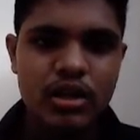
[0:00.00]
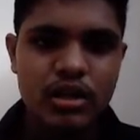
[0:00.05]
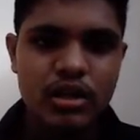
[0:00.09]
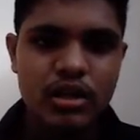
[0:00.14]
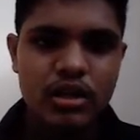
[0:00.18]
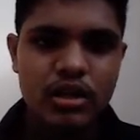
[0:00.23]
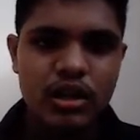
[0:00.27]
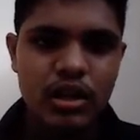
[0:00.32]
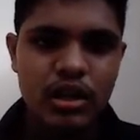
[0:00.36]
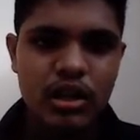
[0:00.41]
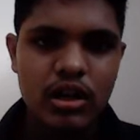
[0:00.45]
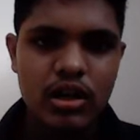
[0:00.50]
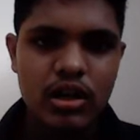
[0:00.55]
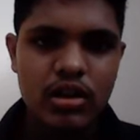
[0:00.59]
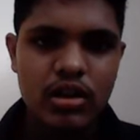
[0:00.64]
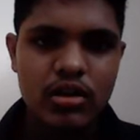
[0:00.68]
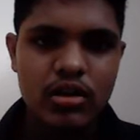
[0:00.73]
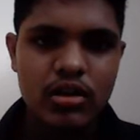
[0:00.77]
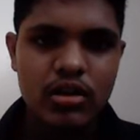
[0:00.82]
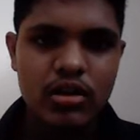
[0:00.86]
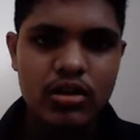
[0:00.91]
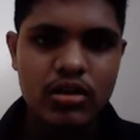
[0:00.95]
And
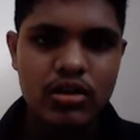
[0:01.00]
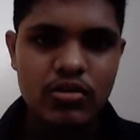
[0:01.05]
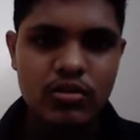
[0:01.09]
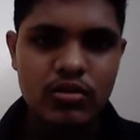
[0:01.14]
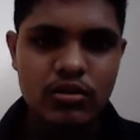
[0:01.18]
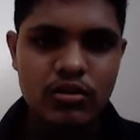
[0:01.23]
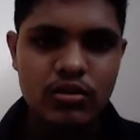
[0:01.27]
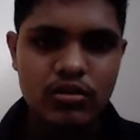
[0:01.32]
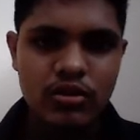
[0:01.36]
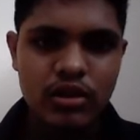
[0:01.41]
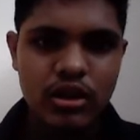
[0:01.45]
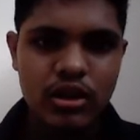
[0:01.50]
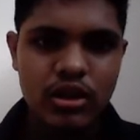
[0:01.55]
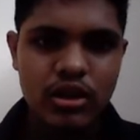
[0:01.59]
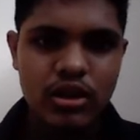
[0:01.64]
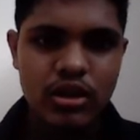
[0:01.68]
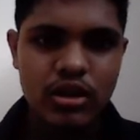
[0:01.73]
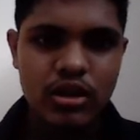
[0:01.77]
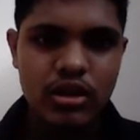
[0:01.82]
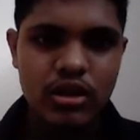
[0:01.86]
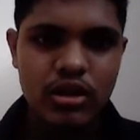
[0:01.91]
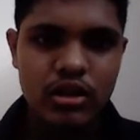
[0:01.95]
we'll
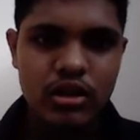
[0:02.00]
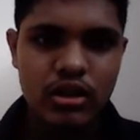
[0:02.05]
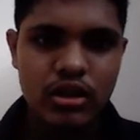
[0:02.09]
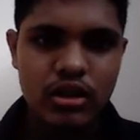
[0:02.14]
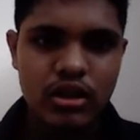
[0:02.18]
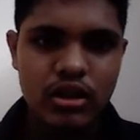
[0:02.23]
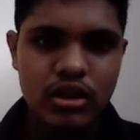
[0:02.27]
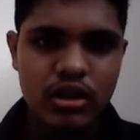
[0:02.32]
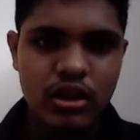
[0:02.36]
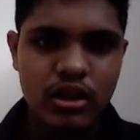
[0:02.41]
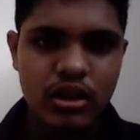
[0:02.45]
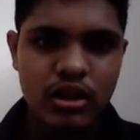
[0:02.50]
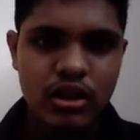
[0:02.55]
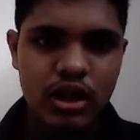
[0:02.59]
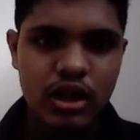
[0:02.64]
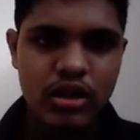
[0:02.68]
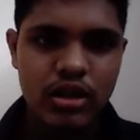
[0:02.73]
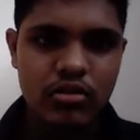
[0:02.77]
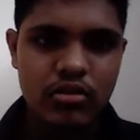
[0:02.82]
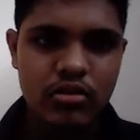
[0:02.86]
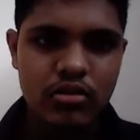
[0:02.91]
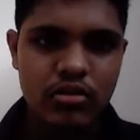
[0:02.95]
get to the
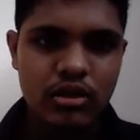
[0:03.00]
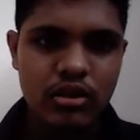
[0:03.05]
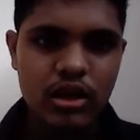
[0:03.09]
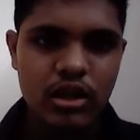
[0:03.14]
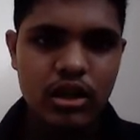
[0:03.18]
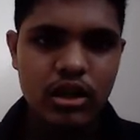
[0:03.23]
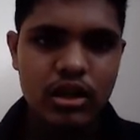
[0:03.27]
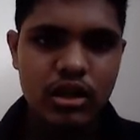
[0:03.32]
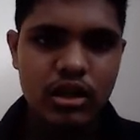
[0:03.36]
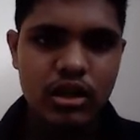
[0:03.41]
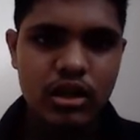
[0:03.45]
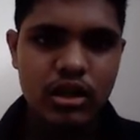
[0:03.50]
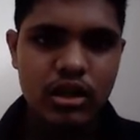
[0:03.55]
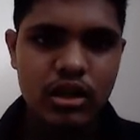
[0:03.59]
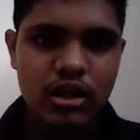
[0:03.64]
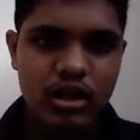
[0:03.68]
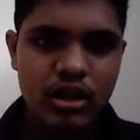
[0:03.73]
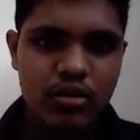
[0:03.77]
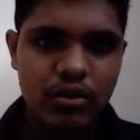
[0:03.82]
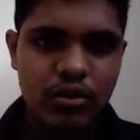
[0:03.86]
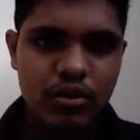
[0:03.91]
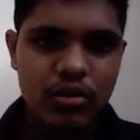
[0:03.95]
full wave
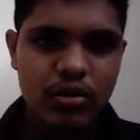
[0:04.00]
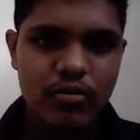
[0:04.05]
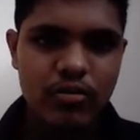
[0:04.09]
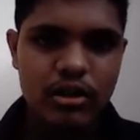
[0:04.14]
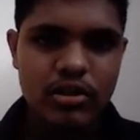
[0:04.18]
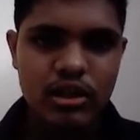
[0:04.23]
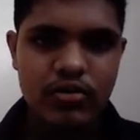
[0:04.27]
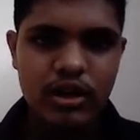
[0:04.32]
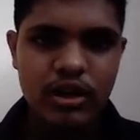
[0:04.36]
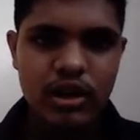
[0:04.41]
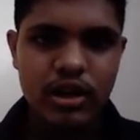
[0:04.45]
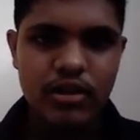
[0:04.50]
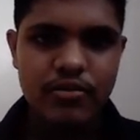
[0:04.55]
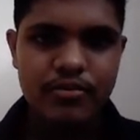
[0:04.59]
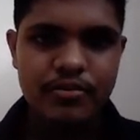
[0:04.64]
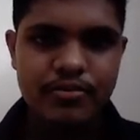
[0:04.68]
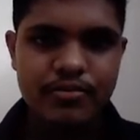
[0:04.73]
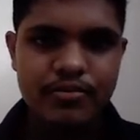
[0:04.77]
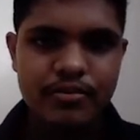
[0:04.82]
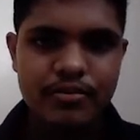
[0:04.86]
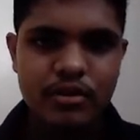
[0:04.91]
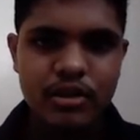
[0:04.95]
bridge rectifier.
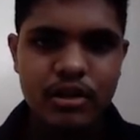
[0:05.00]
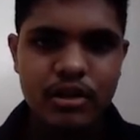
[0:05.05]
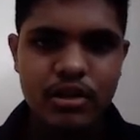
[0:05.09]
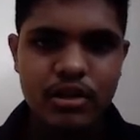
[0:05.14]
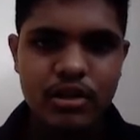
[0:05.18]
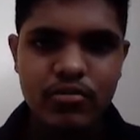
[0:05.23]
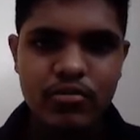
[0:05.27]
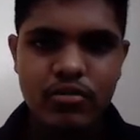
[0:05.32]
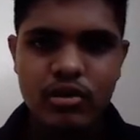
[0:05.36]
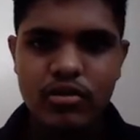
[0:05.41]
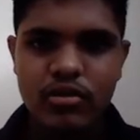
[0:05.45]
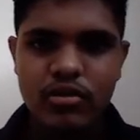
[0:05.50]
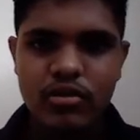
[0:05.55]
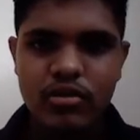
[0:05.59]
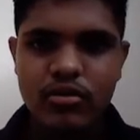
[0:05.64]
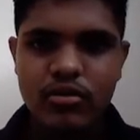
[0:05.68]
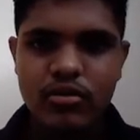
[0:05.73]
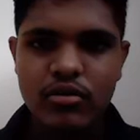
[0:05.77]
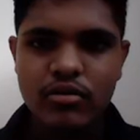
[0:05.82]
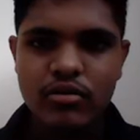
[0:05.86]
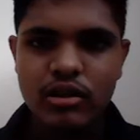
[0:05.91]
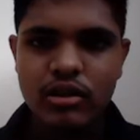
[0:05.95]
The full wave
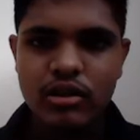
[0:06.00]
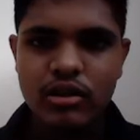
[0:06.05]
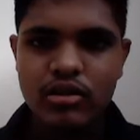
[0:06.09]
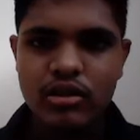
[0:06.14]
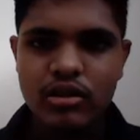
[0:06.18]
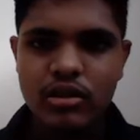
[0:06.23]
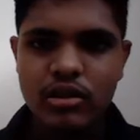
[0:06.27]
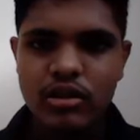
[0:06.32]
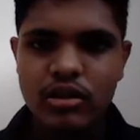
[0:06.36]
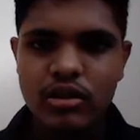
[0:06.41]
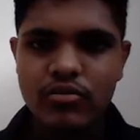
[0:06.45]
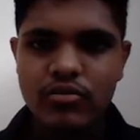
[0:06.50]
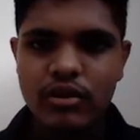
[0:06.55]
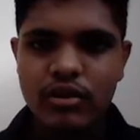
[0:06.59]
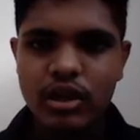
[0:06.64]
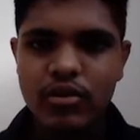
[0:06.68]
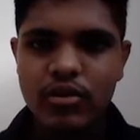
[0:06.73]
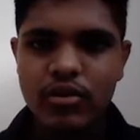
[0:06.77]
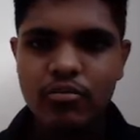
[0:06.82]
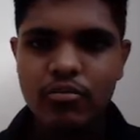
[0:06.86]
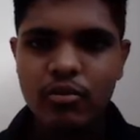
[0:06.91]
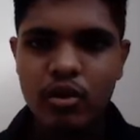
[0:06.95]
bridge rectifier have
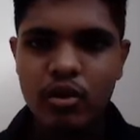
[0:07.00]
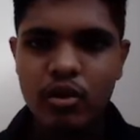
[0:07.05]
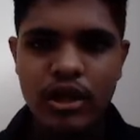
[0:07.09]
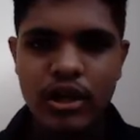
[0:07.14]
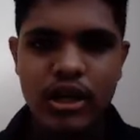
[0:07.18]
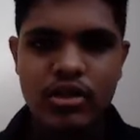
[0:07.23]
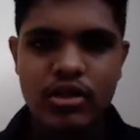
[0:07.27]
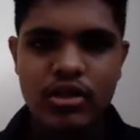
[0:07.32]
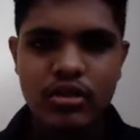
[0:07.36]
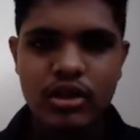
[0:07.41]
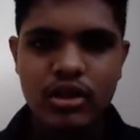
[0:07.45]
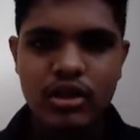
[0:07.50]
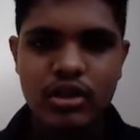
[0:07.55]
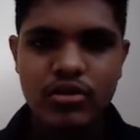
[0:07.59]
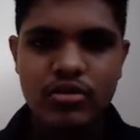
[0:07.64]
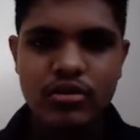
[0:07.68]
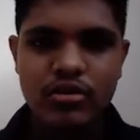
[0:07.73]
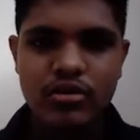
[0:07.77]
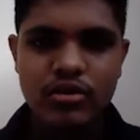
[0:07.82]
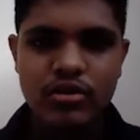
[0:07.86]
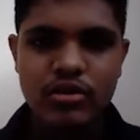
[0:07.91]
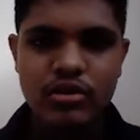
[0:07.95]
4 diodes we will
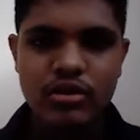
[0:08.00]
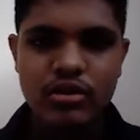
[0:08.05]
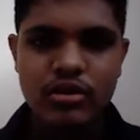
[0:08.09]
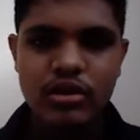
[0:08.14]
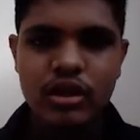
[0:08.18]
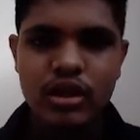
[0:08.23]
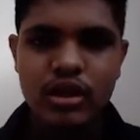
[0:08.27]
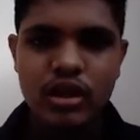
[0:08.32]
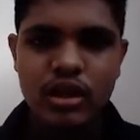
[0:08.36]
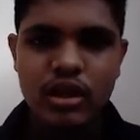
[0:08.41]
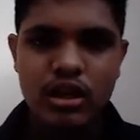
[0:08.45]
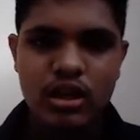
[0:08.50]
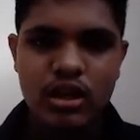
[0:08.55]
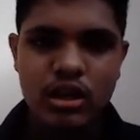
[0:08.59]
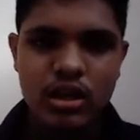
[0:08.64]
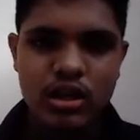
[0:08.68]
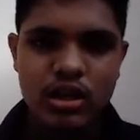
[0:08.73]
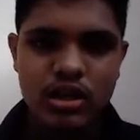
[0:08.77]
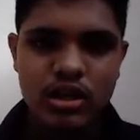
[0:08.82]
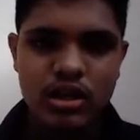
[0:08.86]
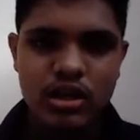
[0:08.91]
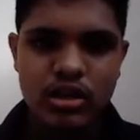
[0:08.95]
use.
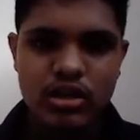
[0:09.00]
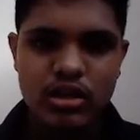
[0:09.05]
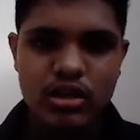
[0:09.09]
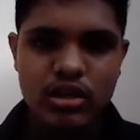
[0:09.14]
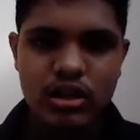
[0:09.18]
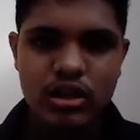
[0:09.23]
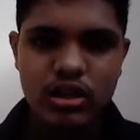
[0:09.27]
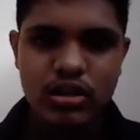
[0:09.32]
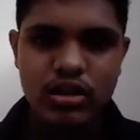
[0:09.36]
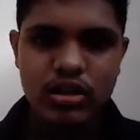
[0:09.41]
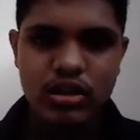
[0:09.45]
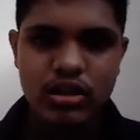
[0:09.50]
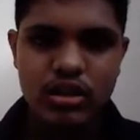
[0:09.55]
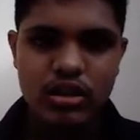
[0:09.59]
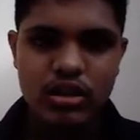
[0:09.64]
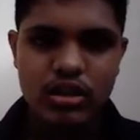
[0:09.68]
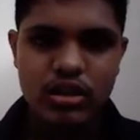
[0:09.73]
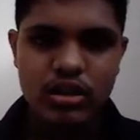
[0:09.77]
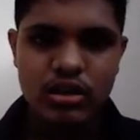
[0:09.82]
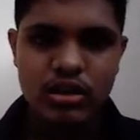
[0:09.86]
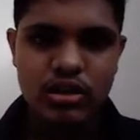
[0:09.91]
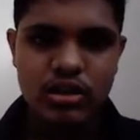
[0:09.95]
This is
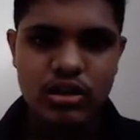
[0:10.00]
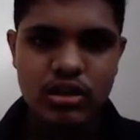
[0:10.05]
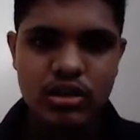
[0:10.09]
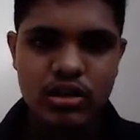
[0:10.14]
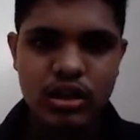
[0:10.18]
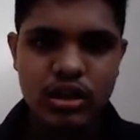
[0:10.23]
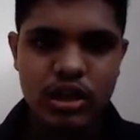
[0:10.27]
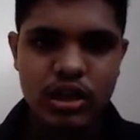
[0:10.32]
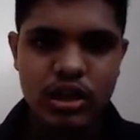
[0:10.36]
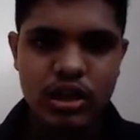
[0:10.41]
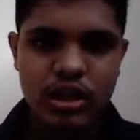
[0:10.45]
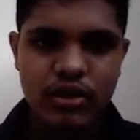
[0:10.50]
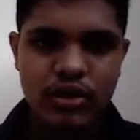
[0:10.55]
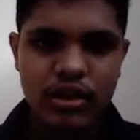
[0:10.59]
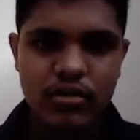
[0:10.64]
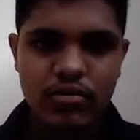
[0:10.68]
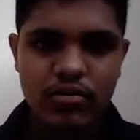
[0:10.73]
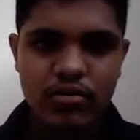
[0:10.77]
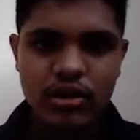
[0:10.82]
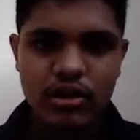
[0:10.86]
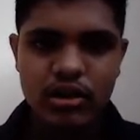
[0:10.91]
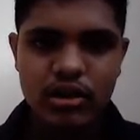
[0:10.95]
the rectifier
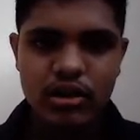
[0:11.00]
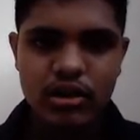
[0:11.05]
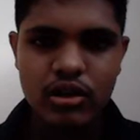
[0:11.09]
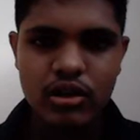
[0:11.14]
for